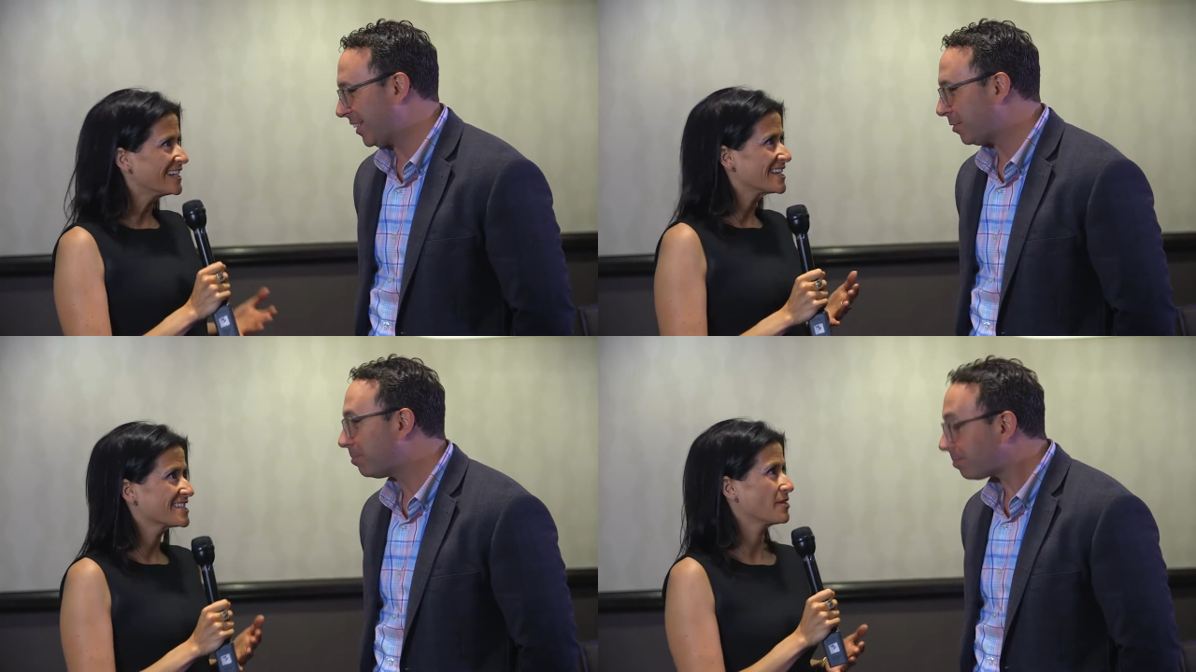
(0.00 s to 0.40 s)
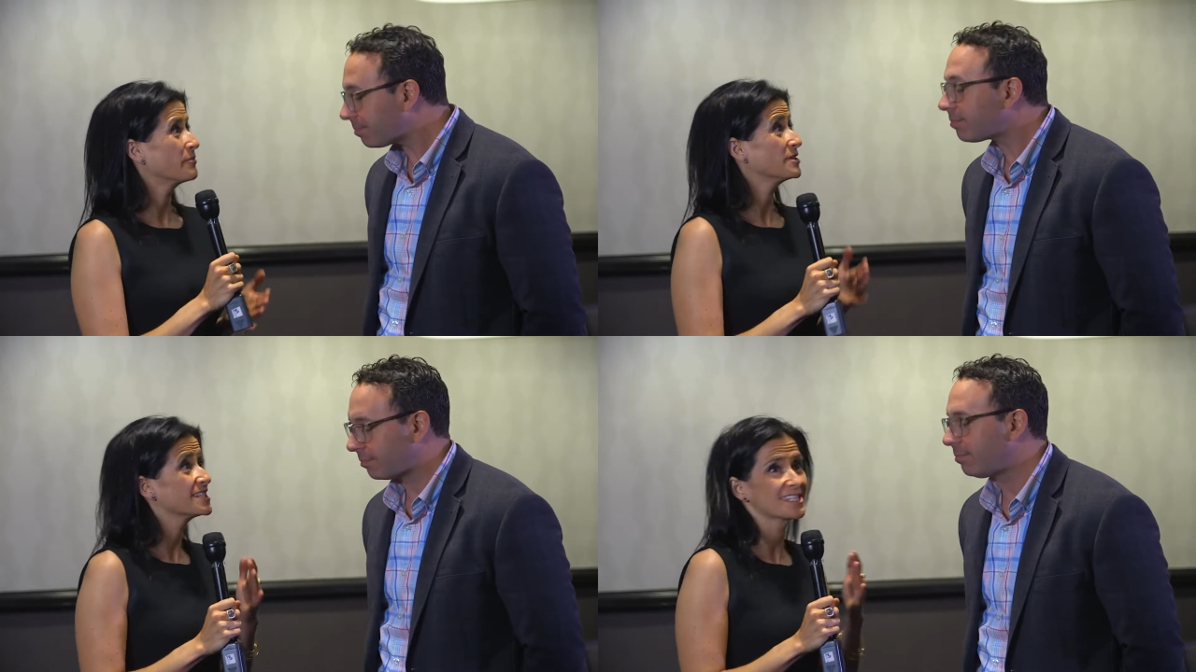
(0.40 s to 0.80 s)
Speaker 1: like
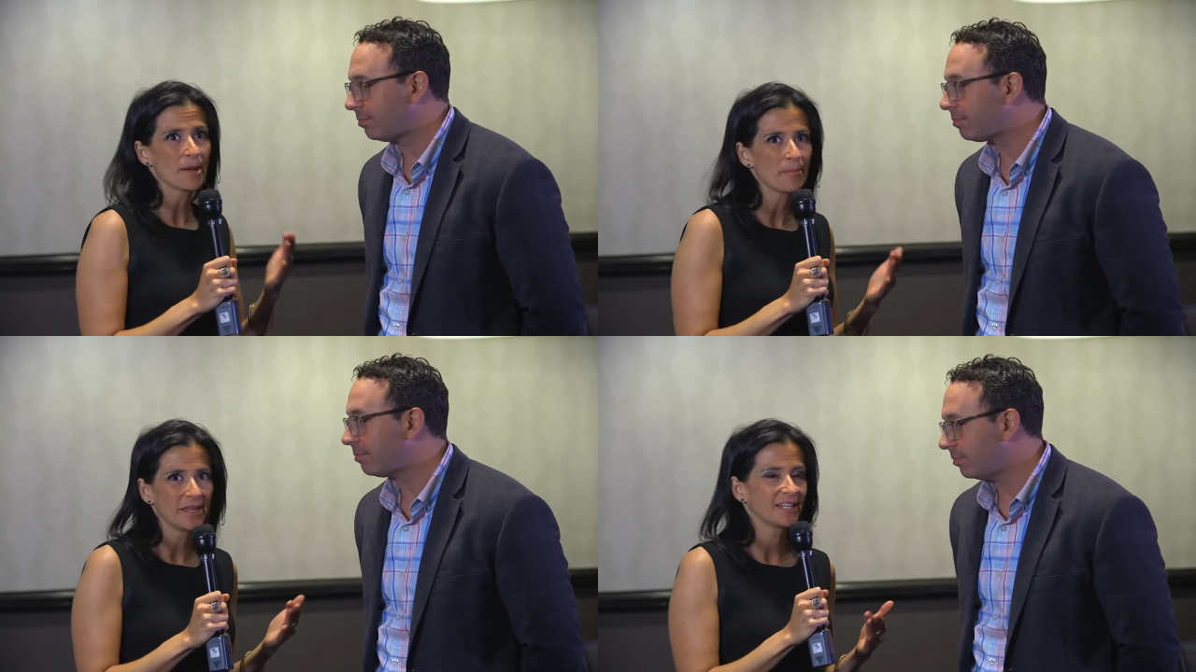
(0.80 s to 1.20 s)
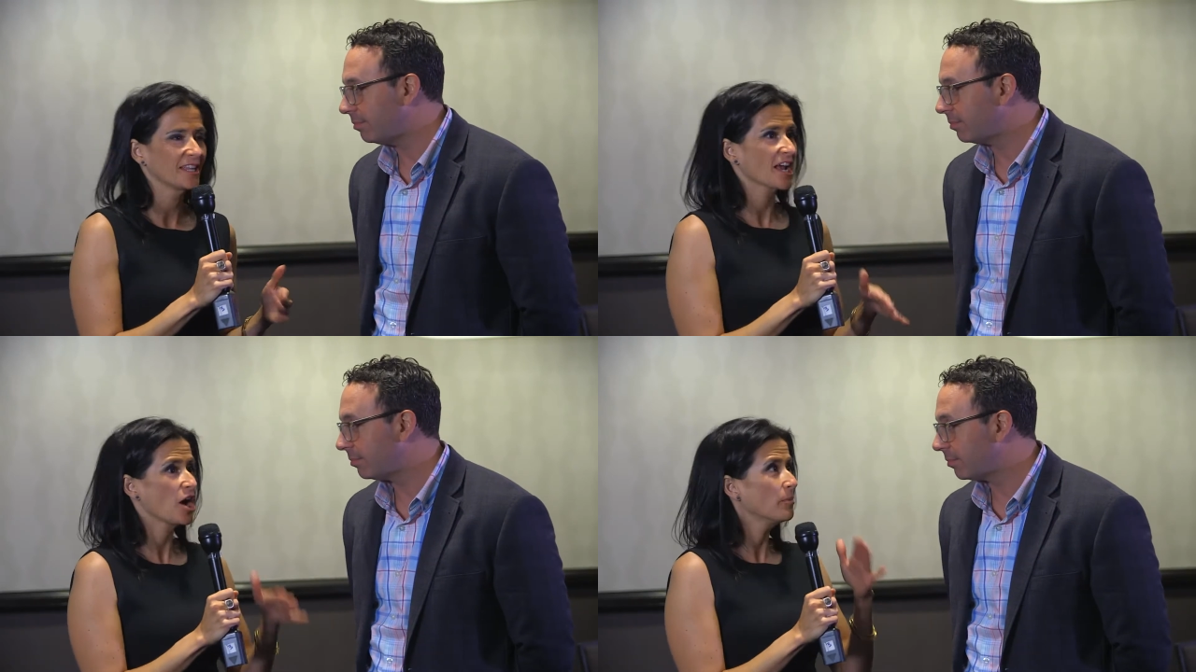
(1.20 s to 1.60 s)
someone to step in and
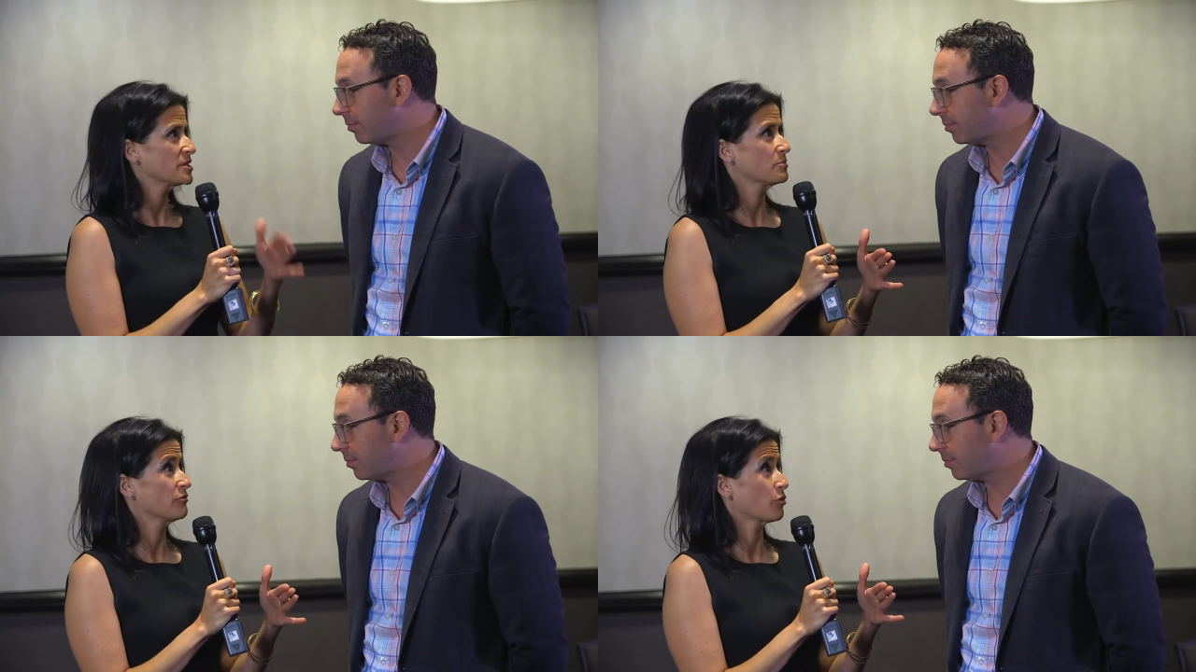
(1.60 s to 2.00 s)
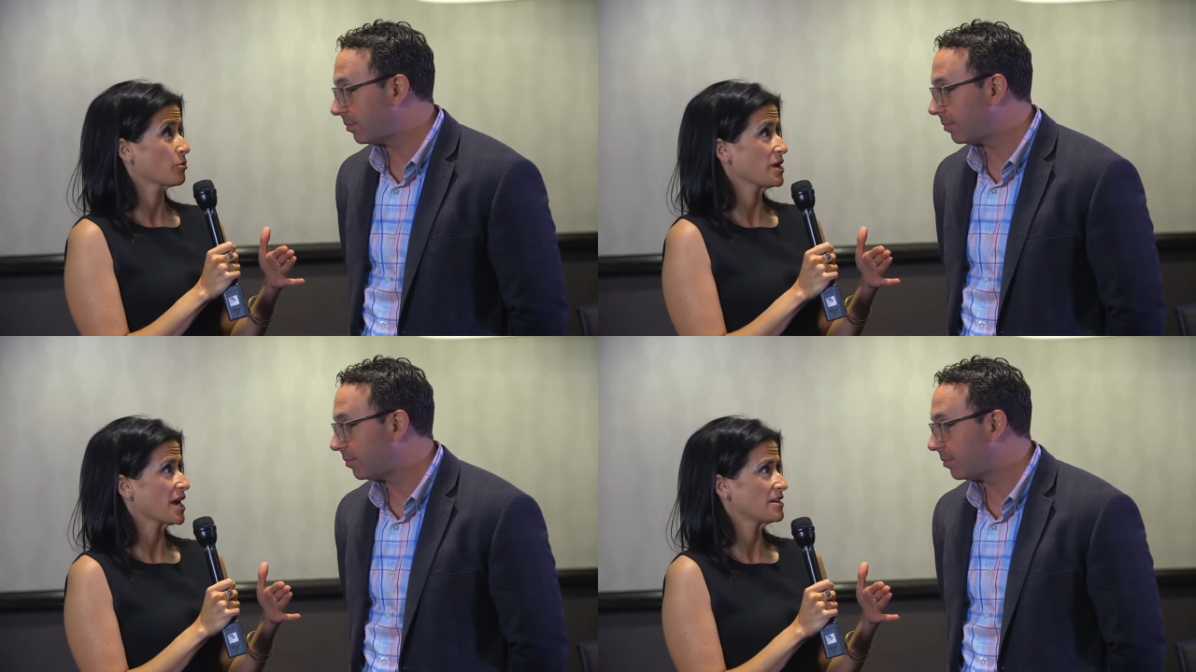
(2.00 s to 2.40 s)
like help us
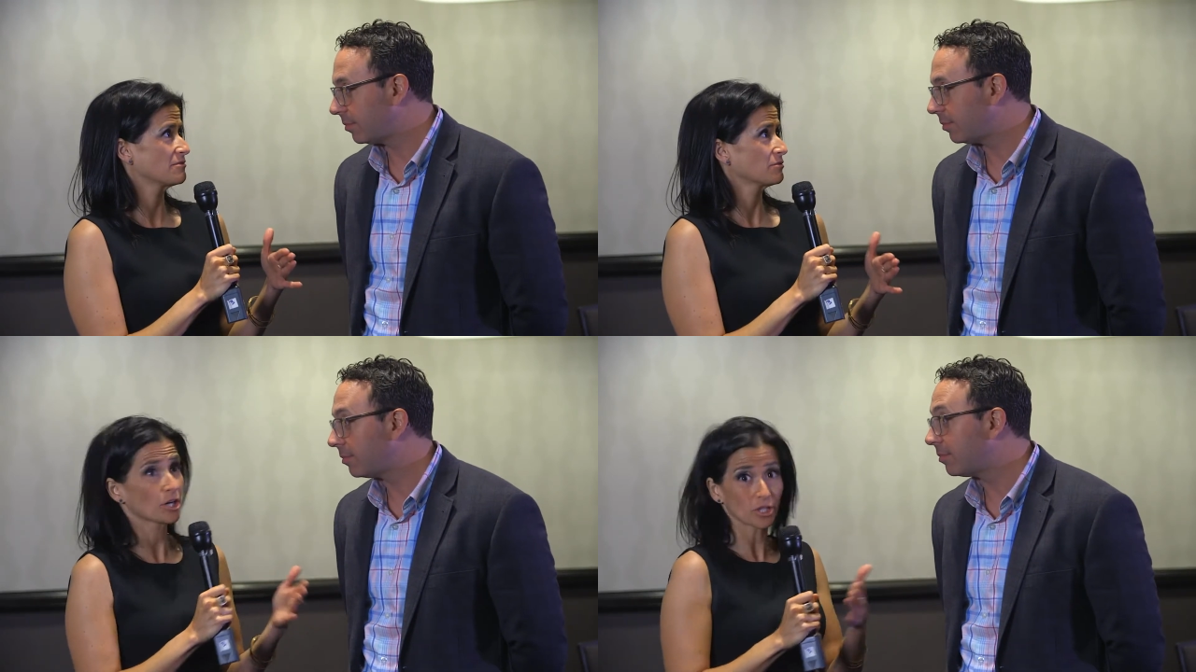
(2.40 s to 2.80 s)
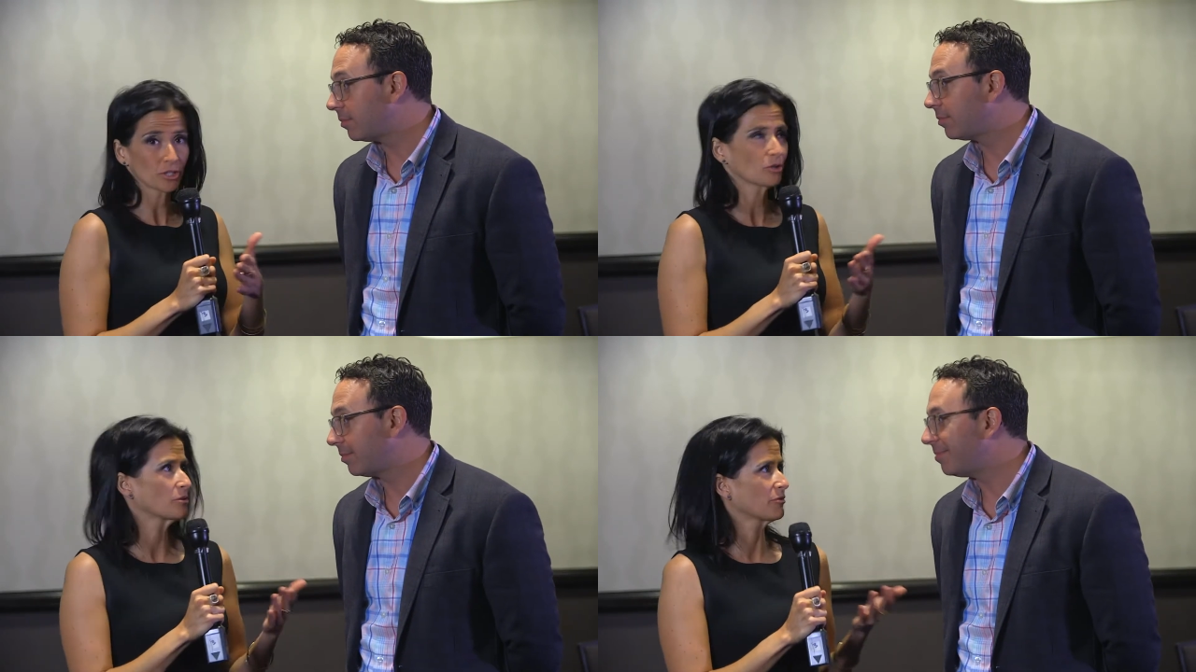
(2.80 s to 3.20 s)
before we get
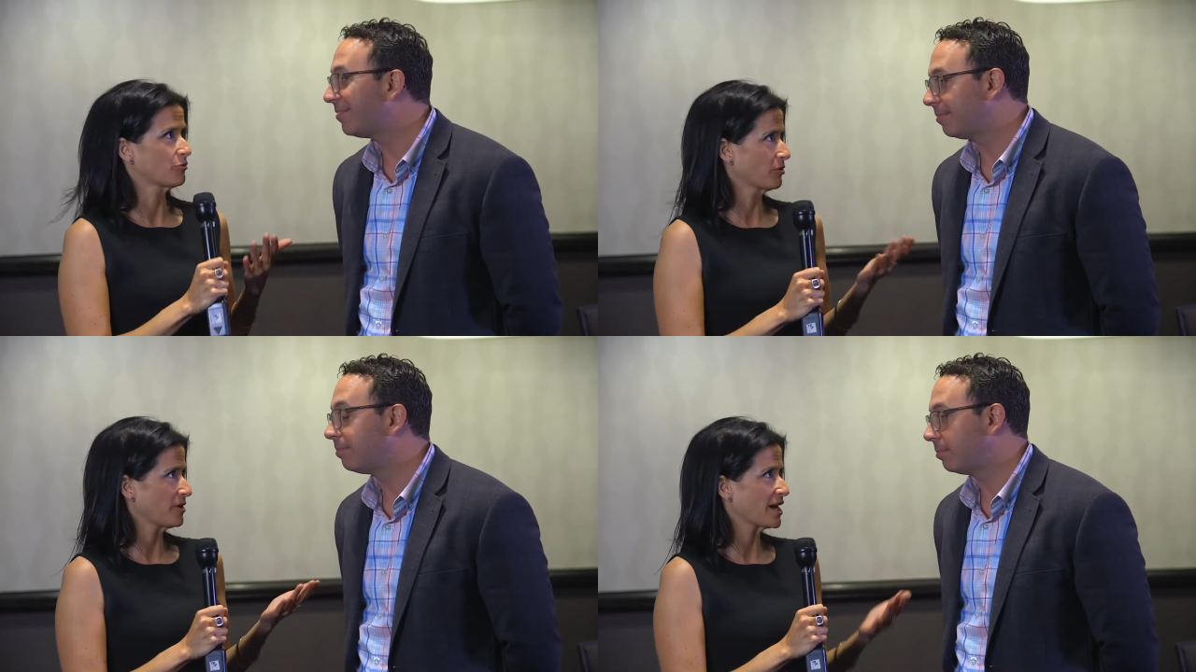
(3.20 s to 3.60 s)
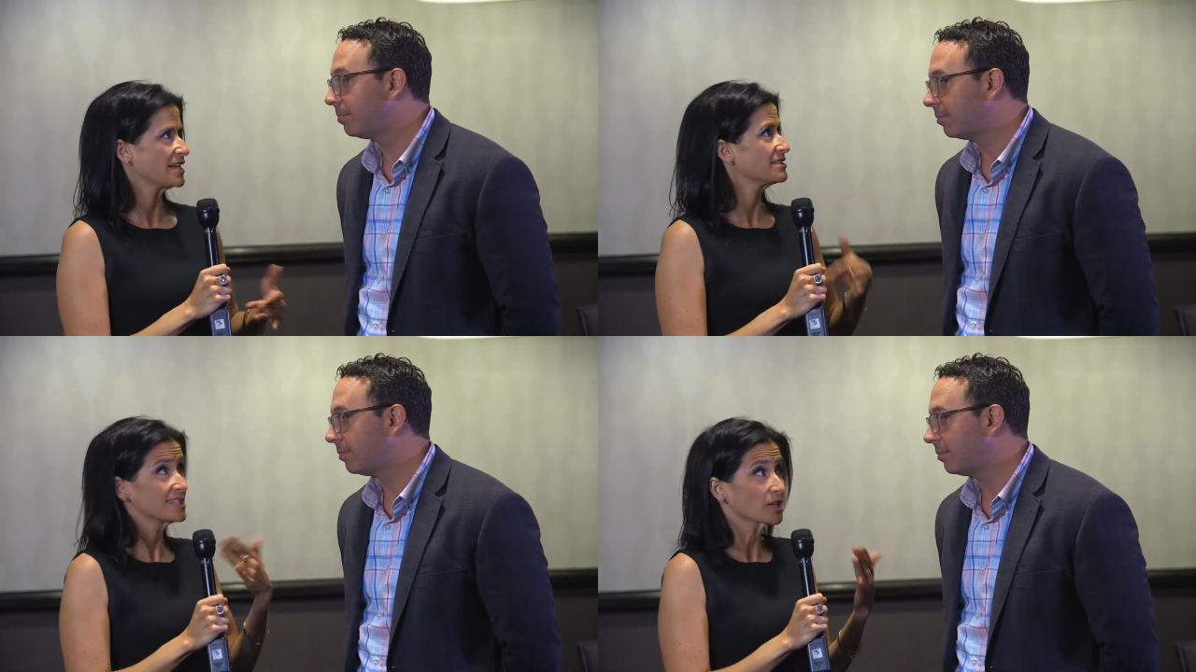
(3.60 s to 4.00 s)
hurt or before we
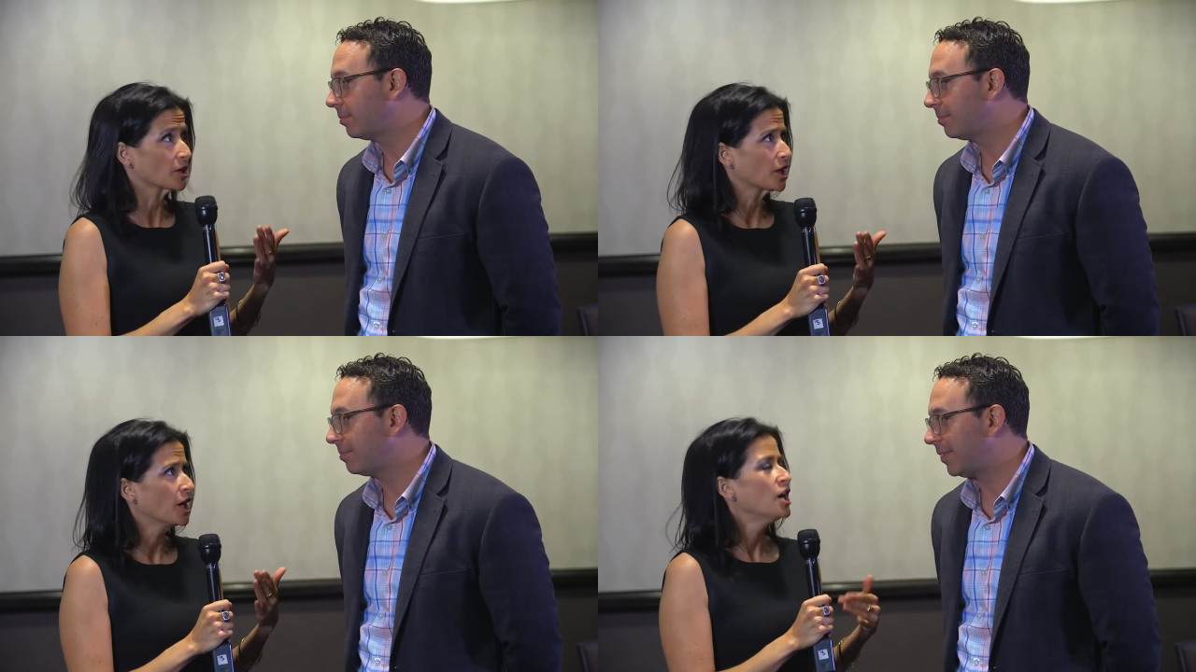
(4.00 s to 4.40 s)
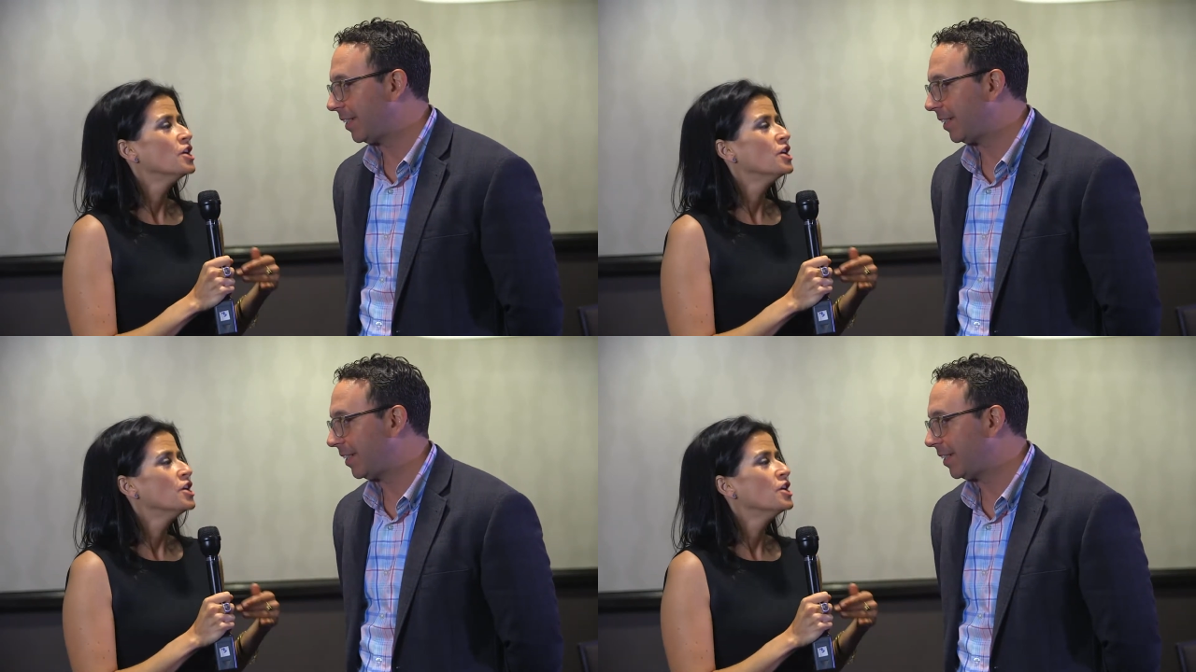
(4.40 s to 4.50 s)
get sicker.